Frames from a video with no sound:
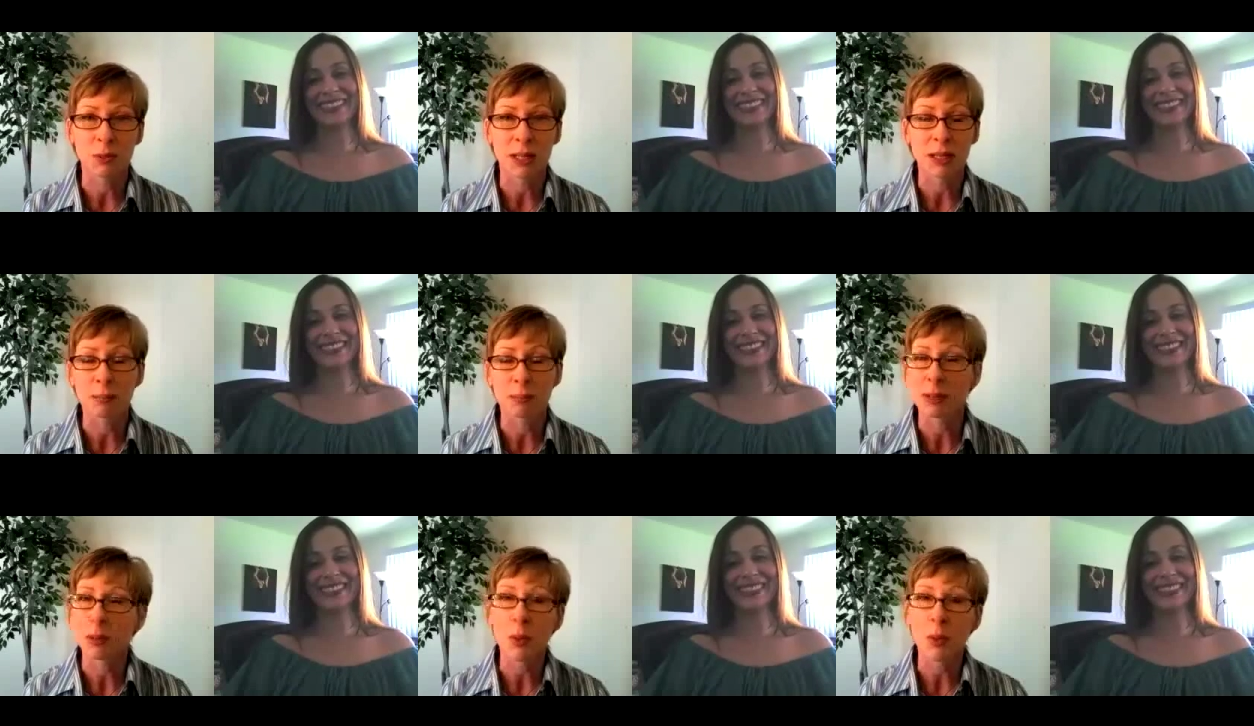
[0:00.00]

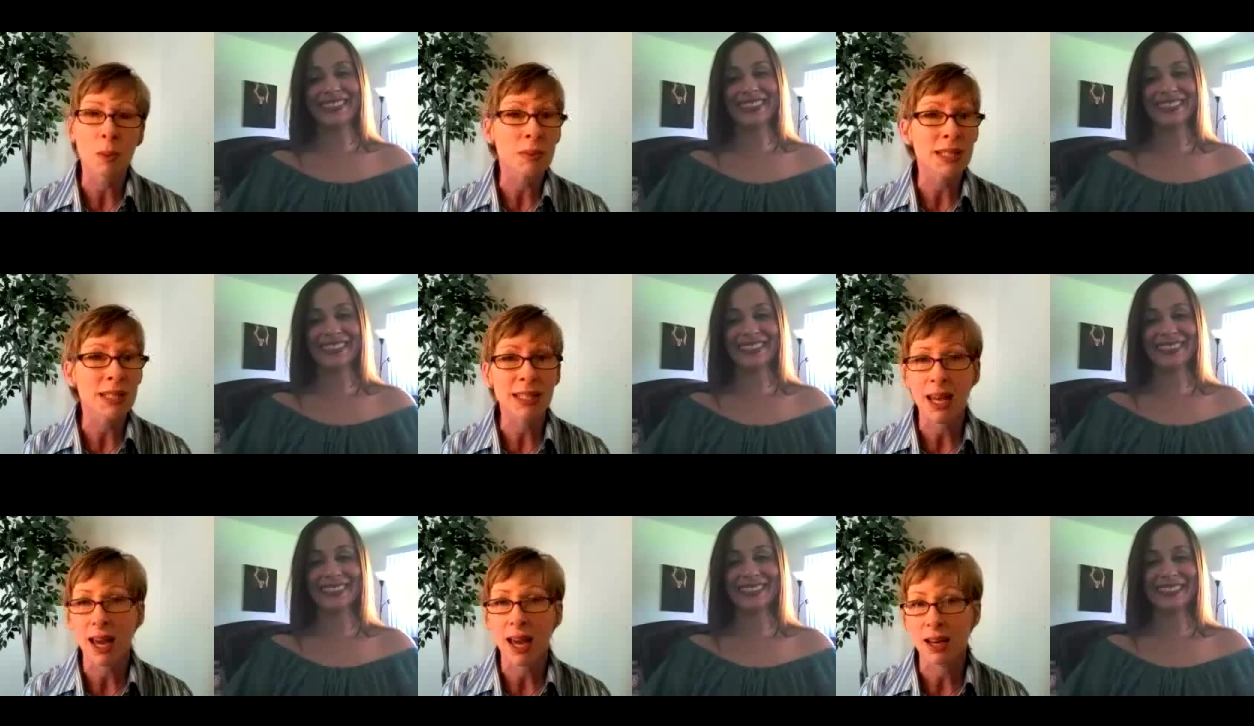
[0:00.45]
Speaker 1: media, but the
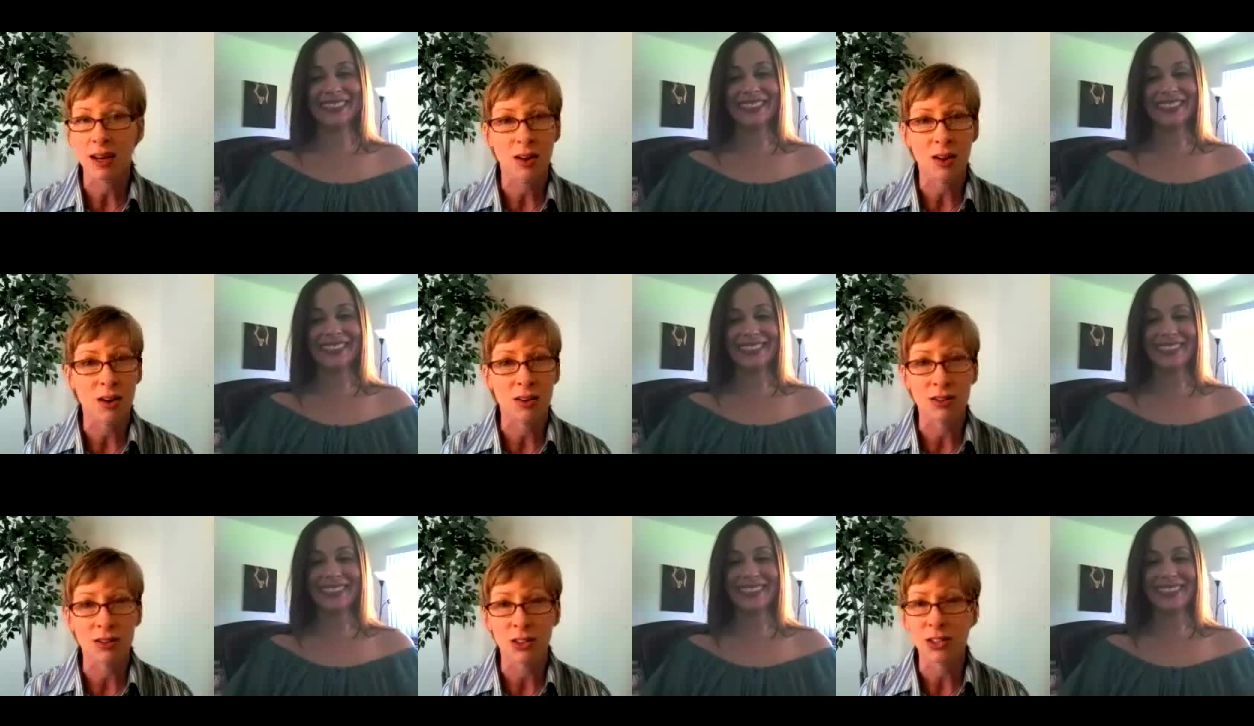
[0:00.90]
woman's got it
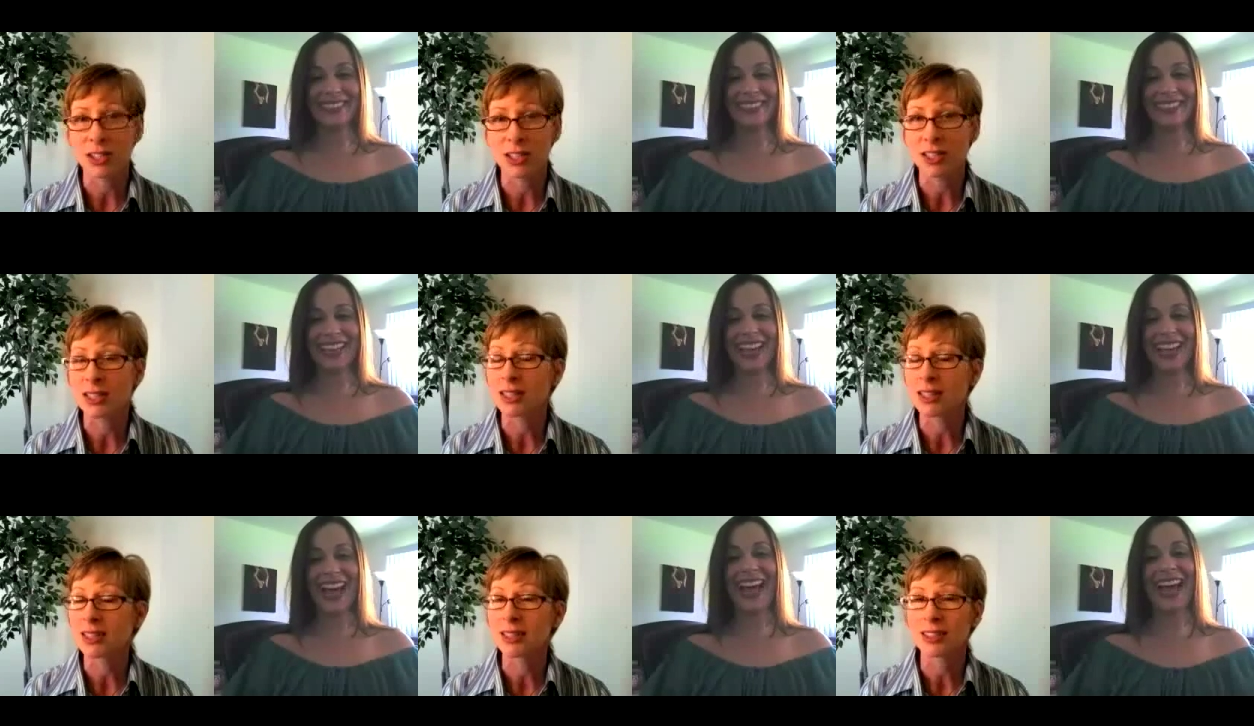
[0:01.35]
all.
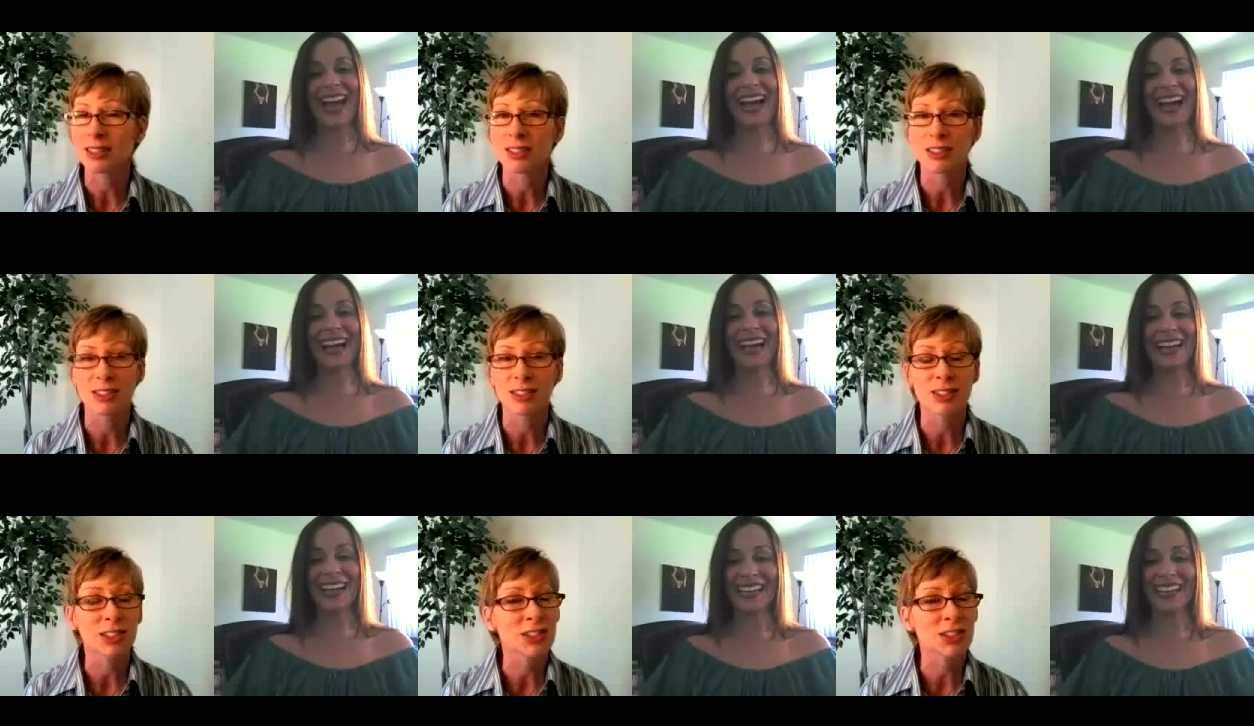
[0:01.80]
She
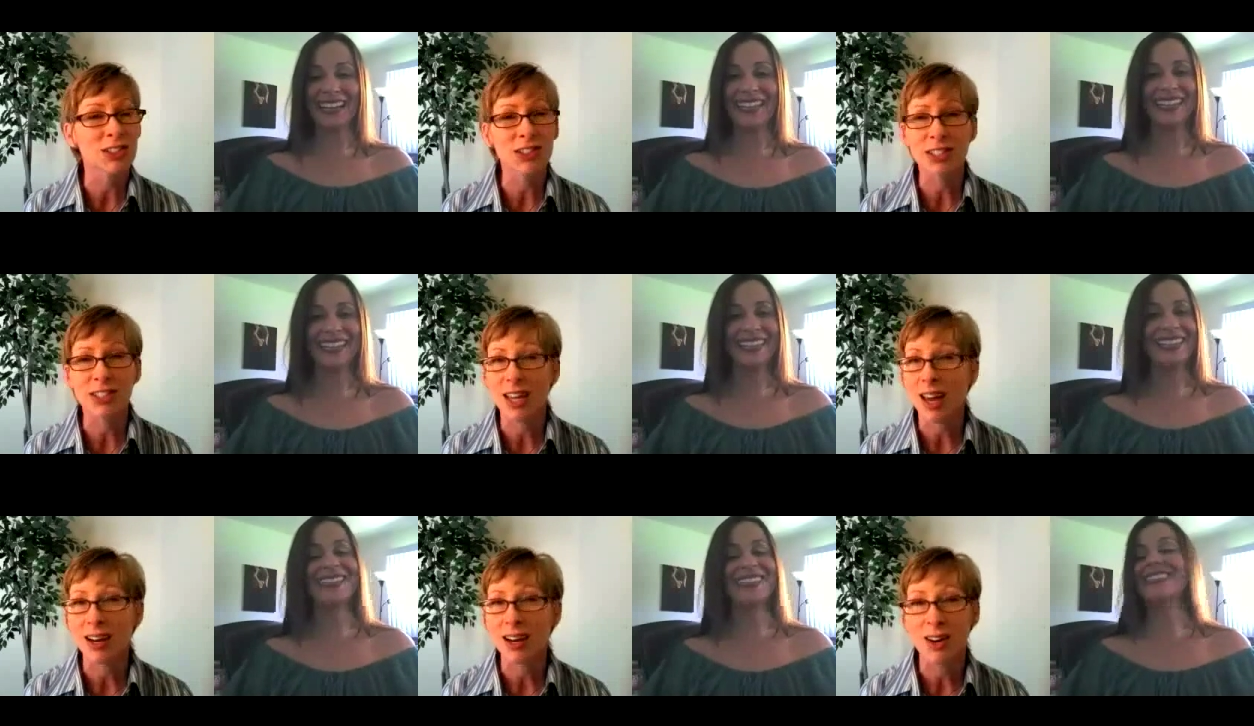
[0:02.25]
She's
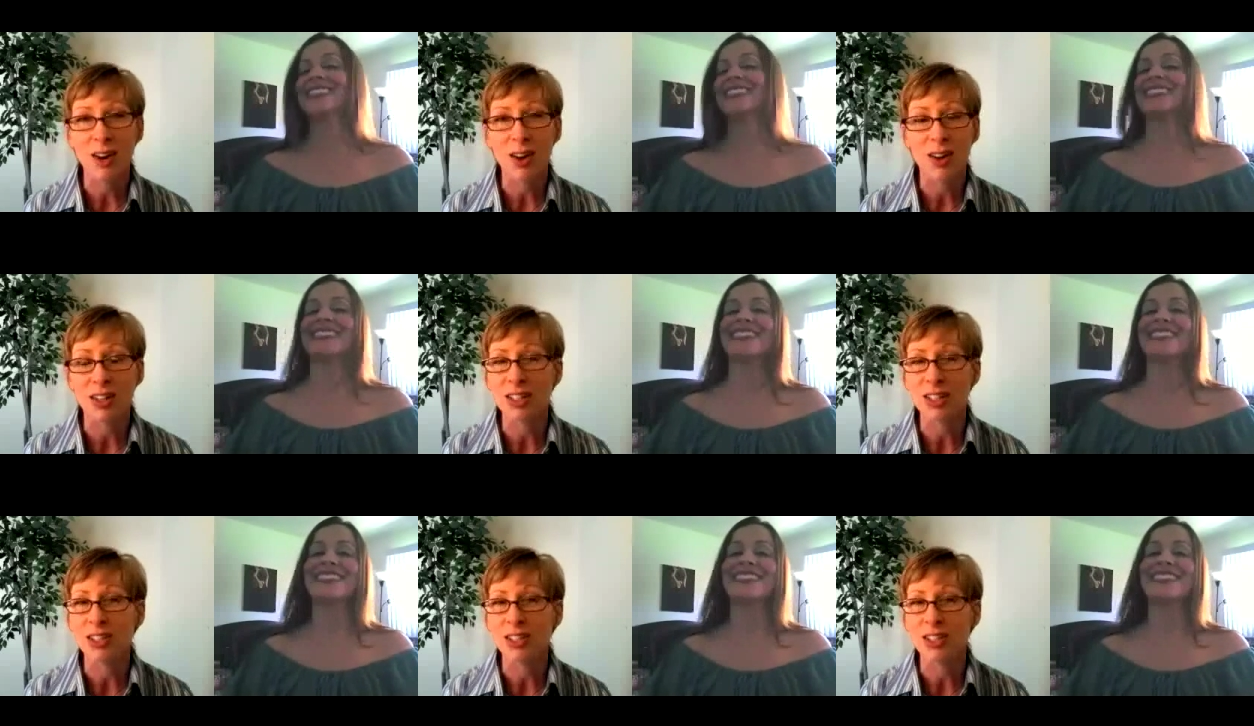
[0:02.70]
just got it all,